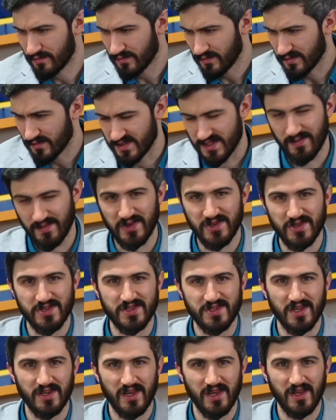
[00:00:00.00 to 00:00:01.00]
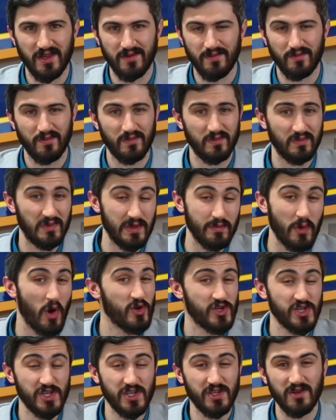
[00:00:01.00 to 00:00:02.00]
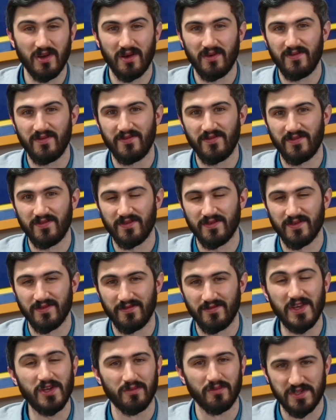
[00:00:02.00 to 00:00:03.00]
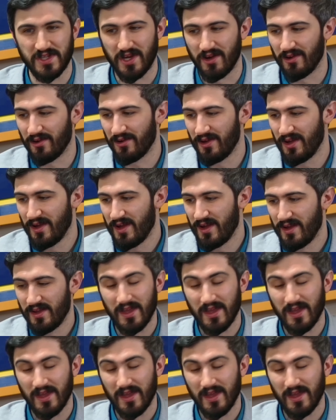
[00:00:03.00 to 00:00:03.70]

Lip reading: simply just did a emoji of fecal material.